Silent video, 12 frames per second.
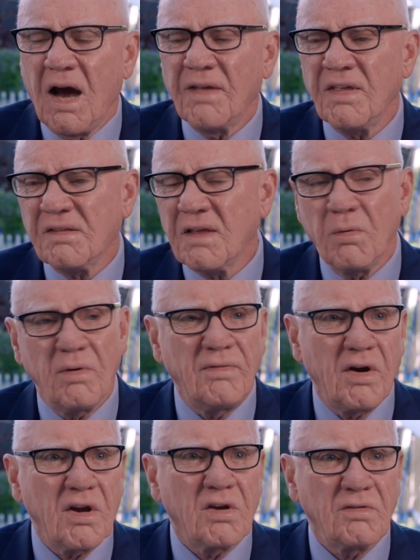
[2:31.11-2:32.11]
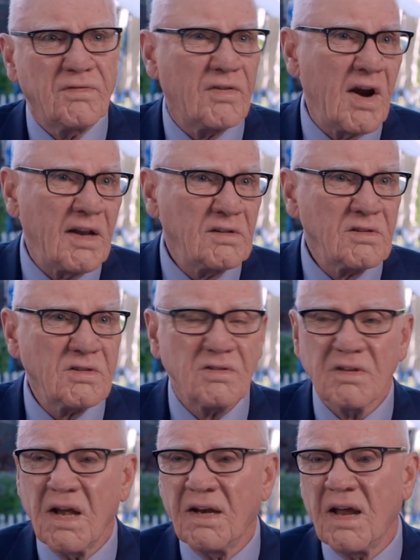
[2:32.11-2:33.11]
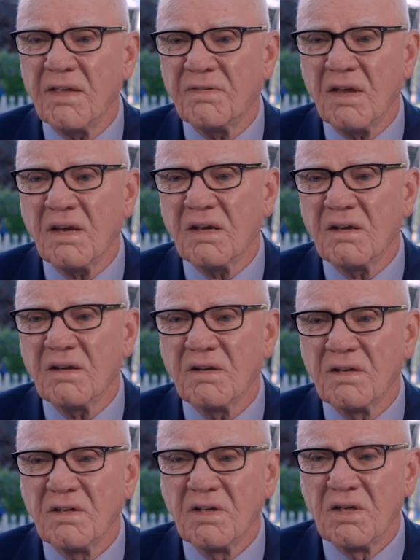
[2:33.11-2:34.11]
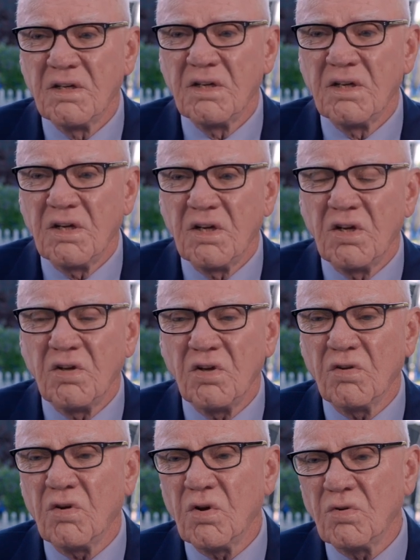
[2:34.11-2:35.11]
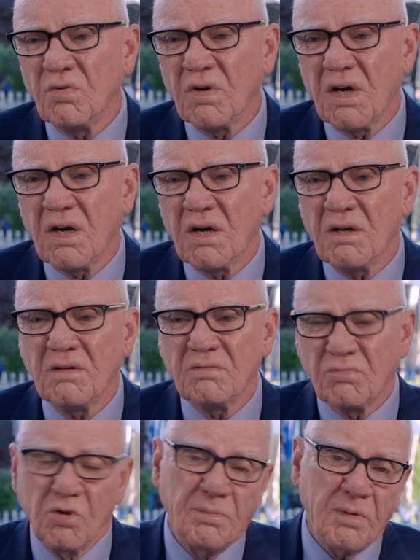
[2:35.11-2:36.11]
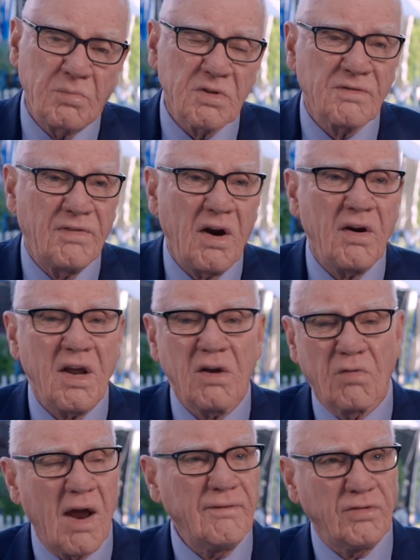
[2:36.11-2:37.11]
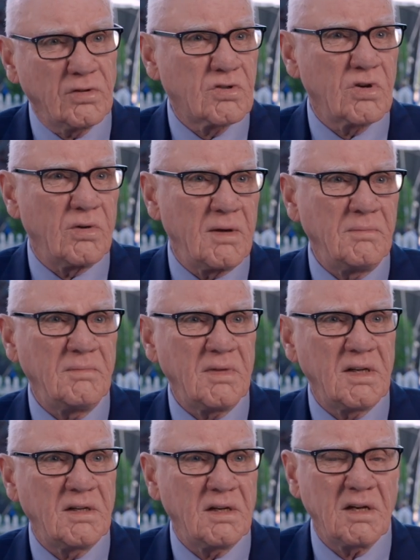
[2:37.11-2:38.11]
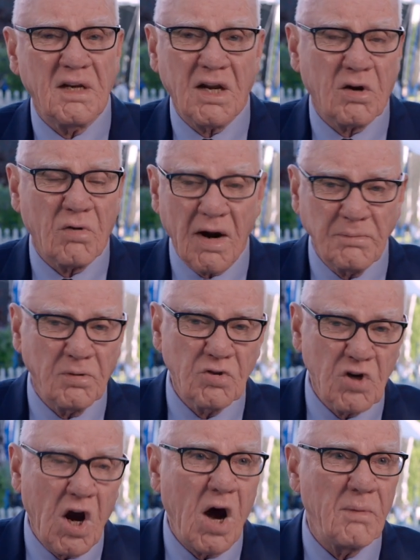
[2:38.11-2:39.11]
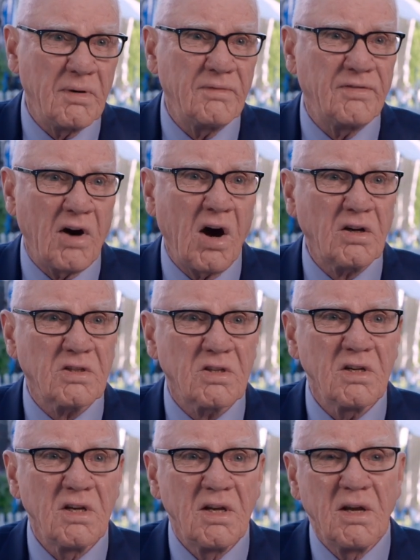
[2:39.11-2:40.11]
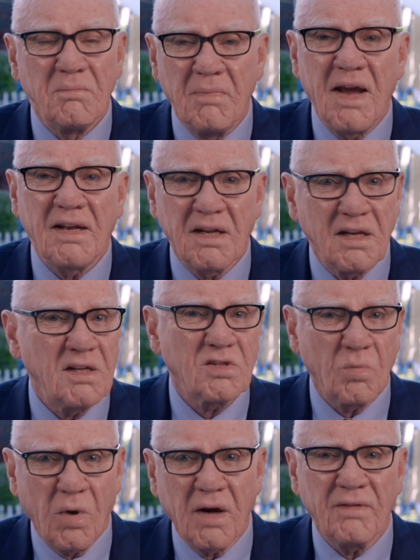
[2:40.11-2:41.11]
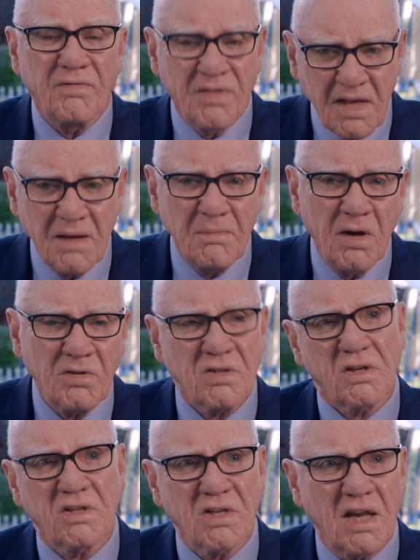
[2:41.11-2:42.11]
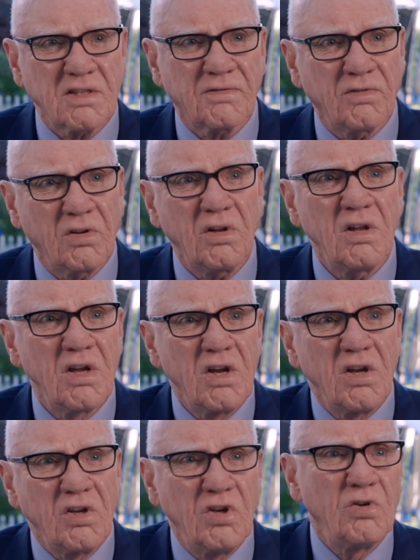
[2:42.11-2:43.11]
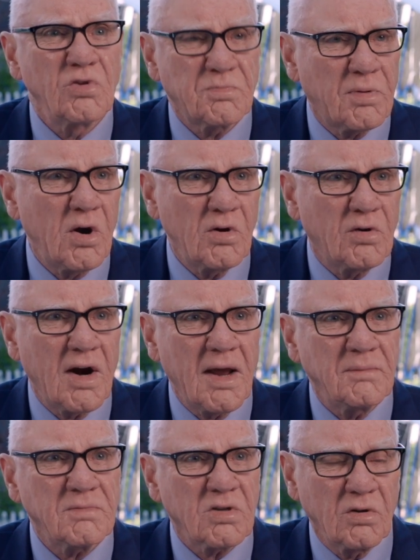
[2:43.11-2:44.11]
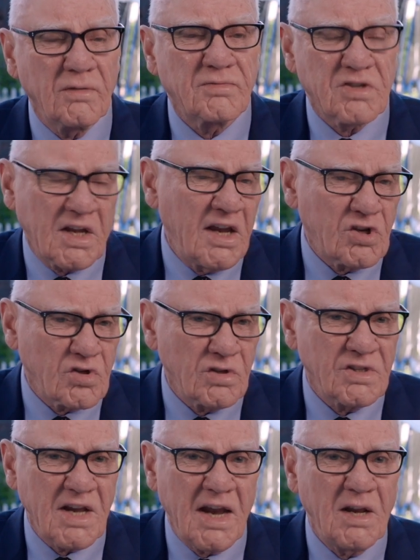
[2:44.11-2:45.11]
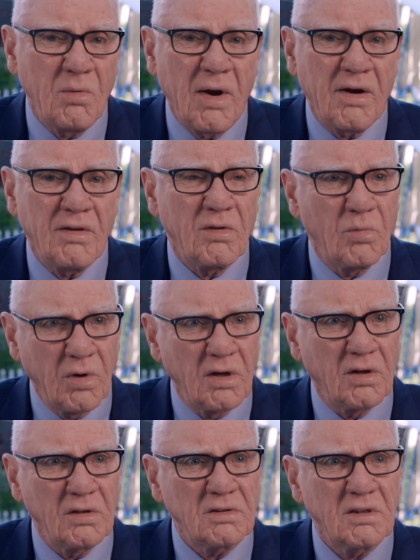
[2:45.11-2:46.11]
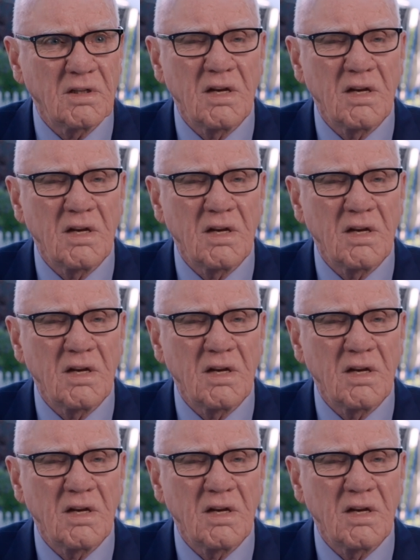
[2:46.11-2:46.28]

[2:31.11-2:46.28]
I think they were very good friends, and I think, you know, Rupert was very grateful to him. He did an incredible job at Fox, made it into one of the most successful news programs or stations anywhere in the world,